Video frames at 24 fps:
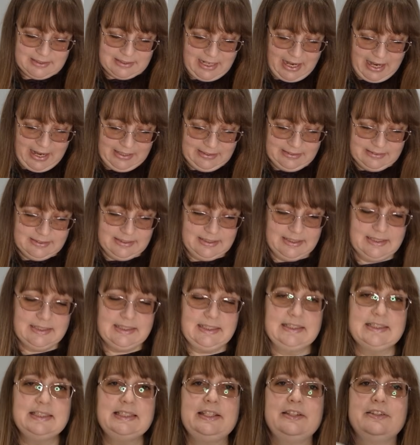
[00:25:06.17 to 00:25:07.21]
And this
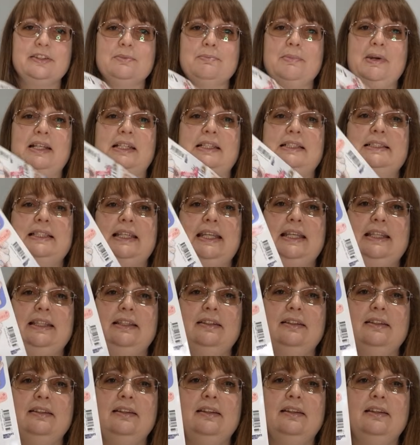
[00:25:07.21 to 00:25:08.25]
is the other magazine
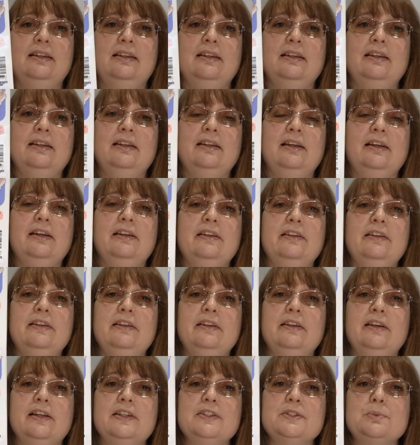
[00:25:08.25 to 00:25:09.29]

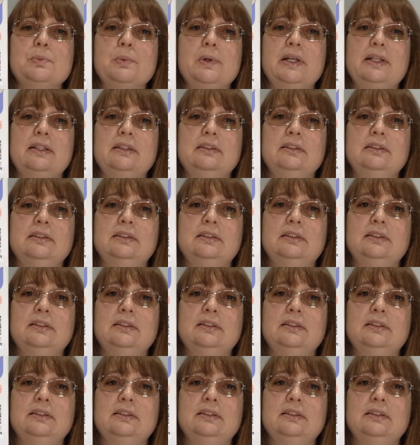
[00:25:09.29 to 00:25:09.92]
as well.